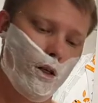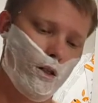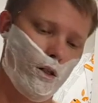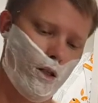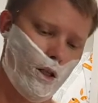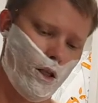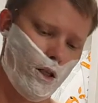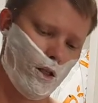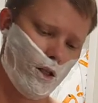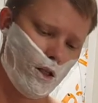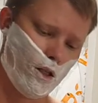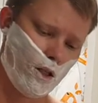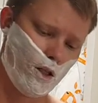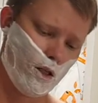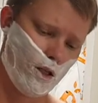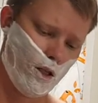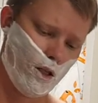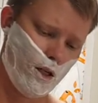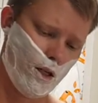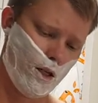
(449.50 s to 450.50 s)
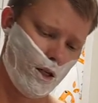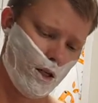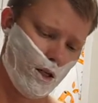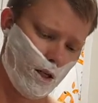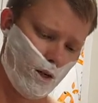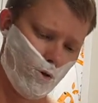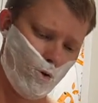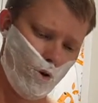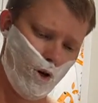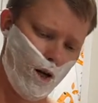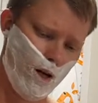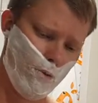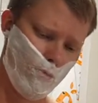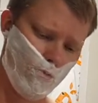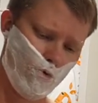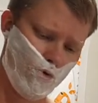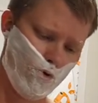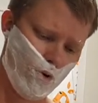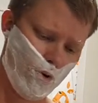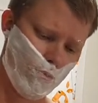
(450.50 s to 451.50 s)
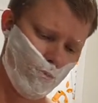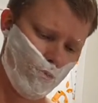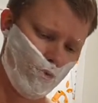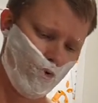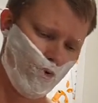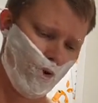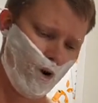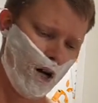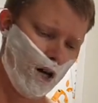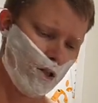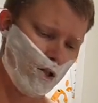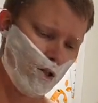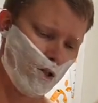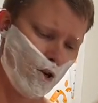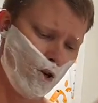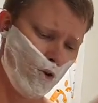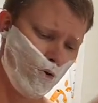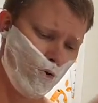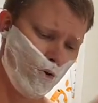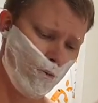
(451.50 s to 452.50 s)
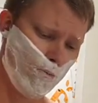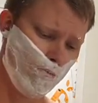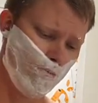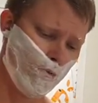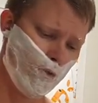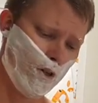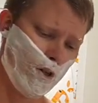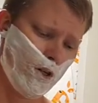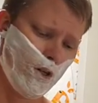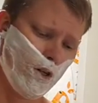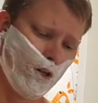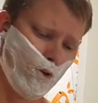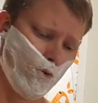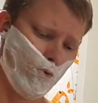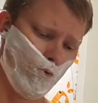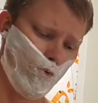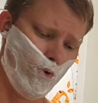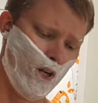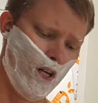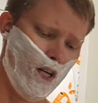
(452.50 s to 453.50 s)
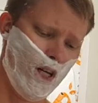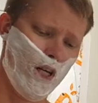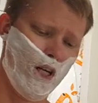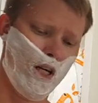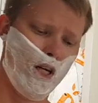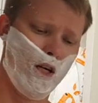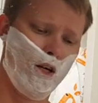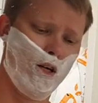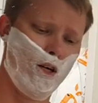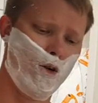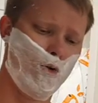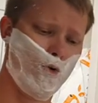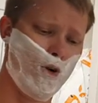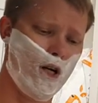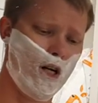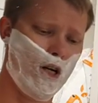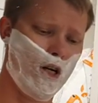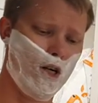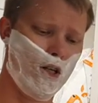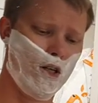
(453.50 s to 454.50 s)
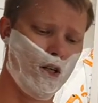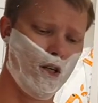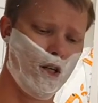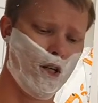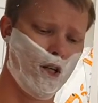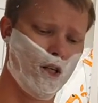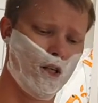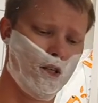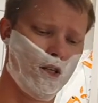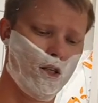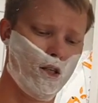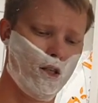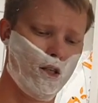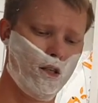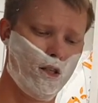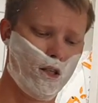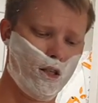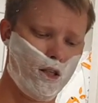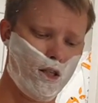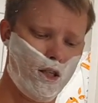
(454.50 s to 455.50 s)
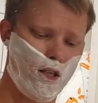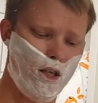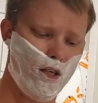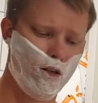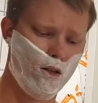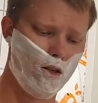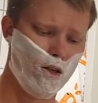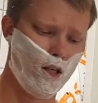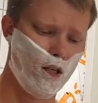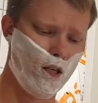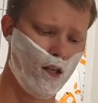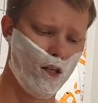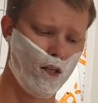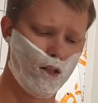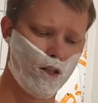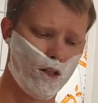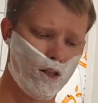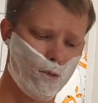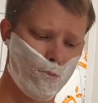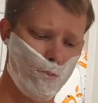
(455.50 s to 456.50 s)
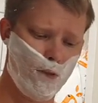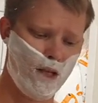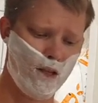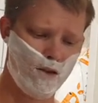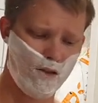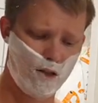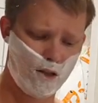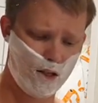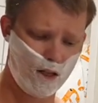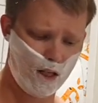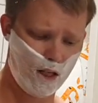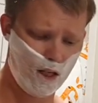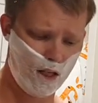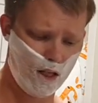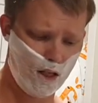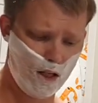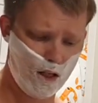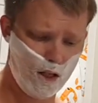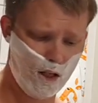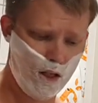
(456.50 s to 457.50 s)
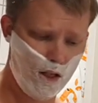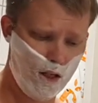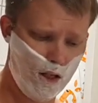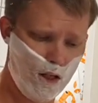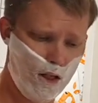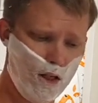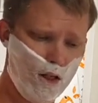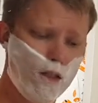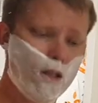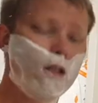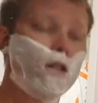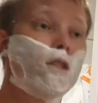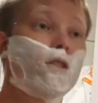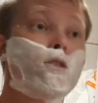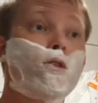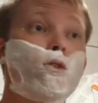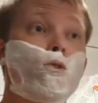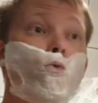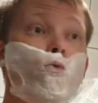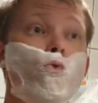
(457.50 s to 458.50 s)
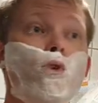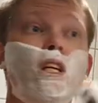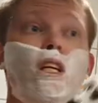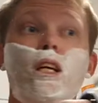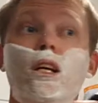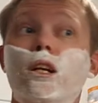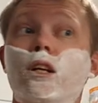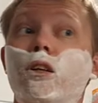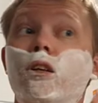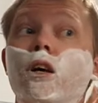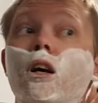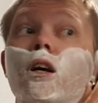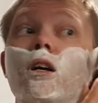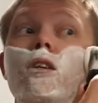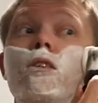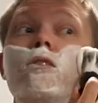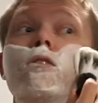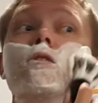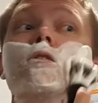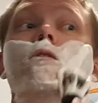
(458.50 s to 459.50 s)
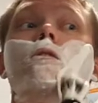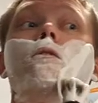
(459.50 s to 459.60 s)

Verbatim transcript: this uh, cream from Proraso. Really, really nice. It's tingly, it's minty, it's really nice.